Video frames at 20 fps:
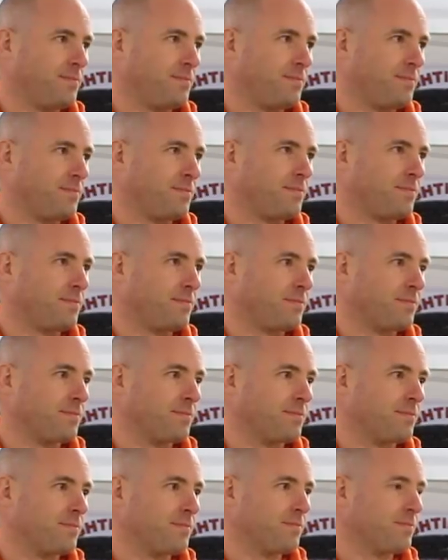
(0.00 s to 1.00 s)

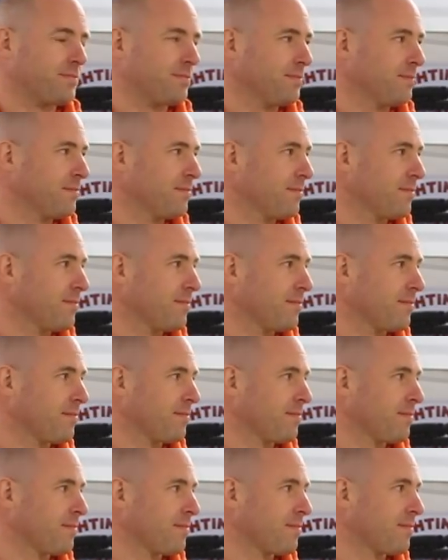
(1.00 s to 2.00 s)

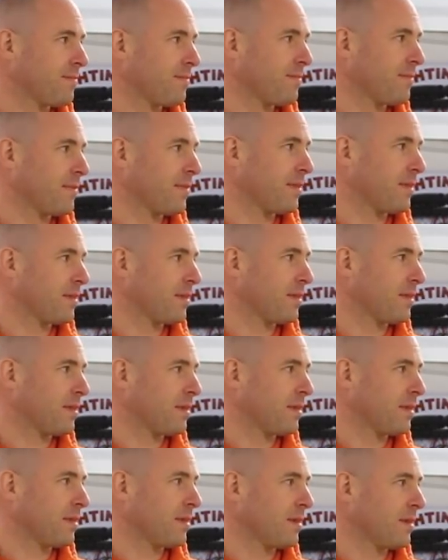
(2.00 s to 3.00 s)

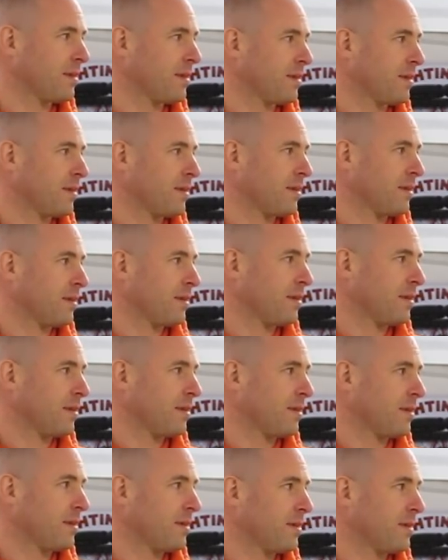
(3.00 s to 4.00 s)

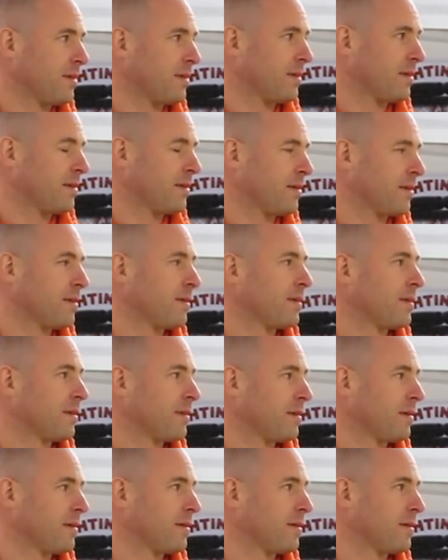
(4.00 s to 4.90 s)
(not speaking)